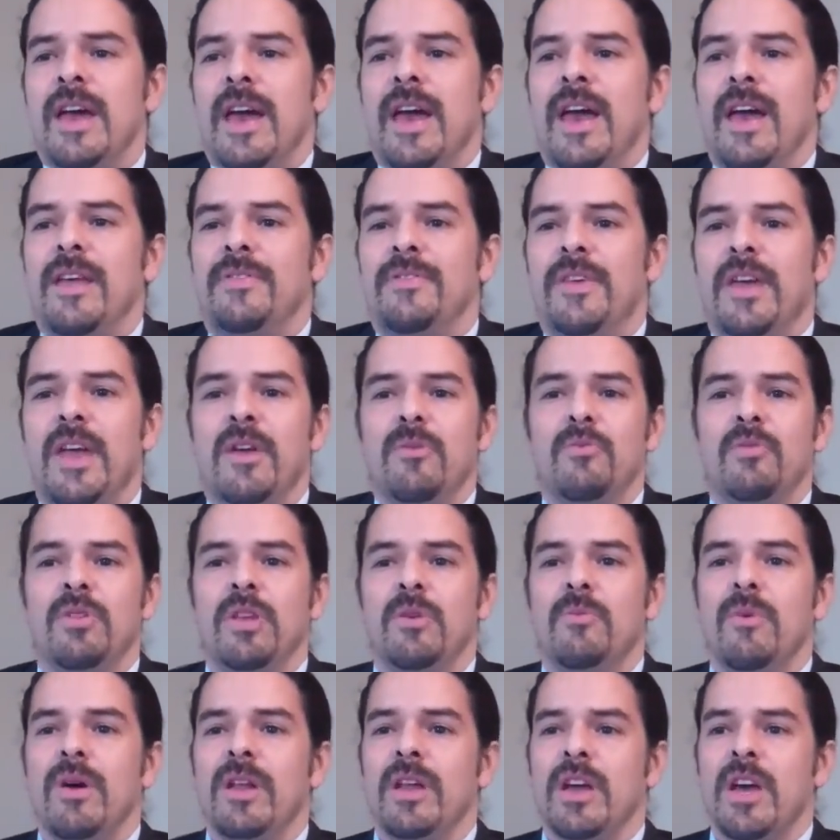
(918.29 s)
And they
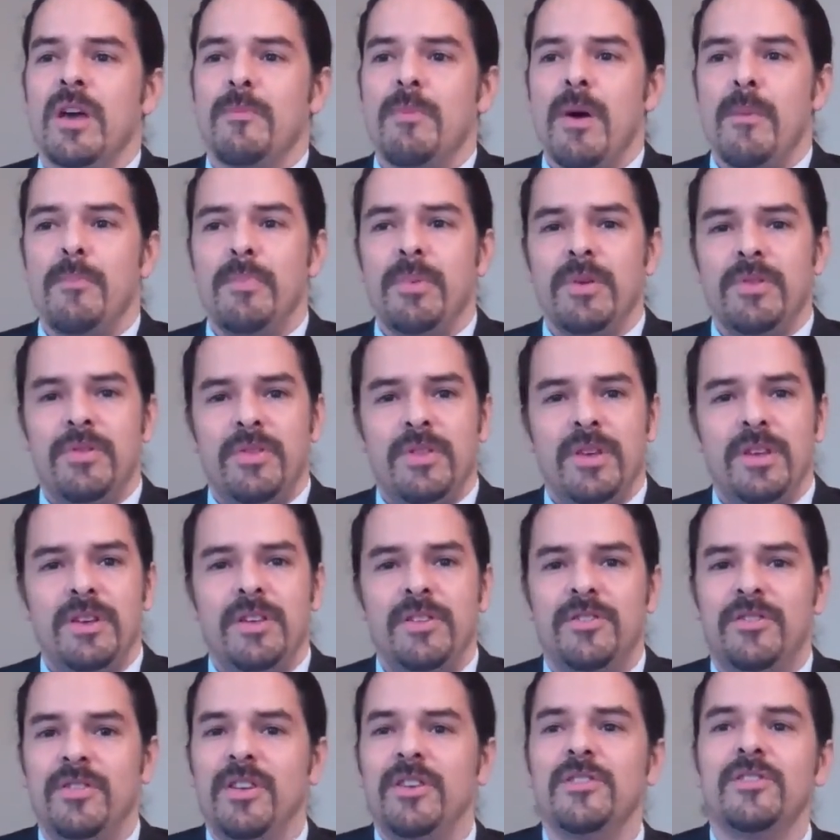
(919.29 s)
really want to come up with the
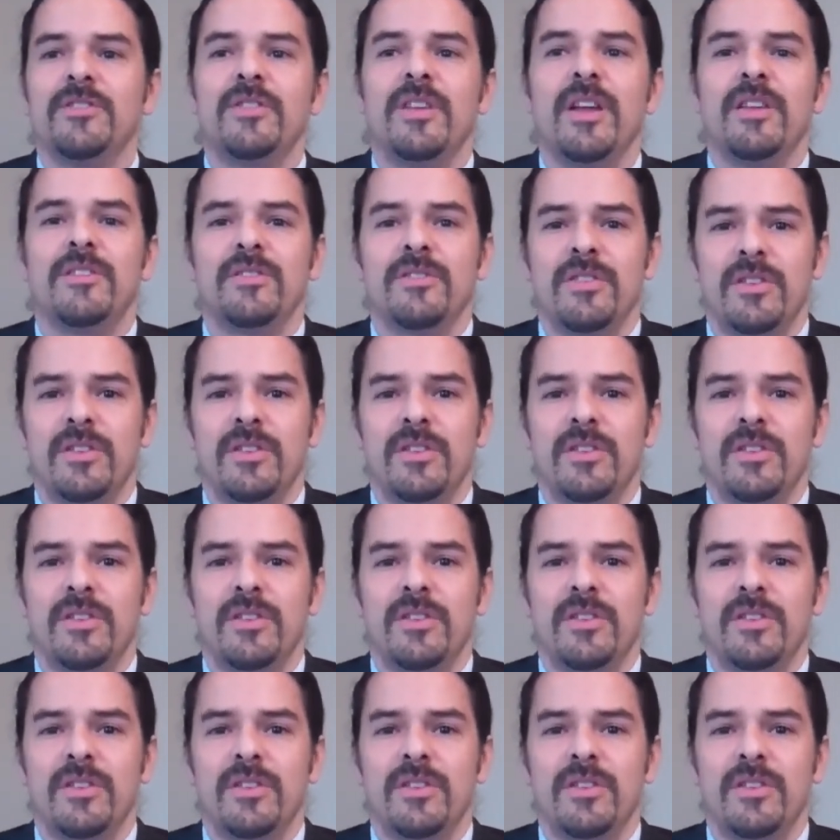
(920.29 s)
decision that's